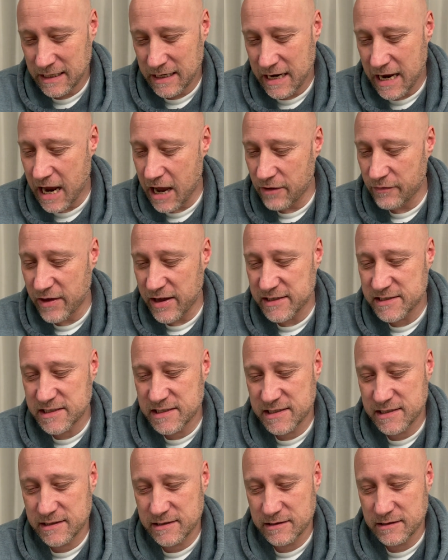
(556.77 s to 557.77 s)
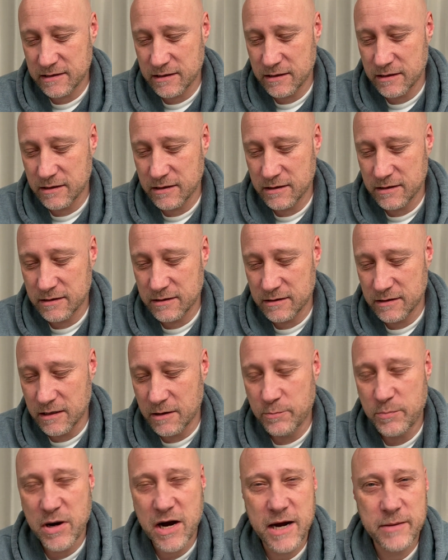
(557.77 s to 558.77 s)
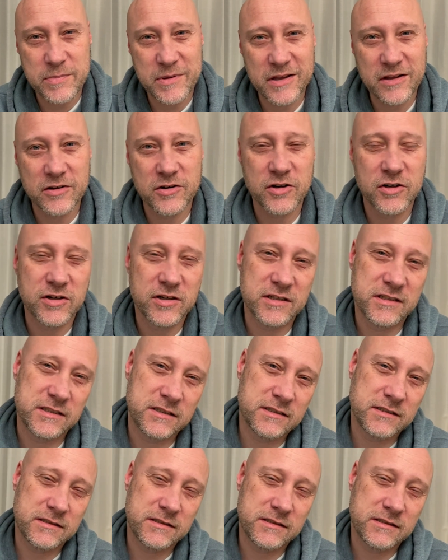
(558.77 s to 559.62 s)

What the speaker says: how that's a popular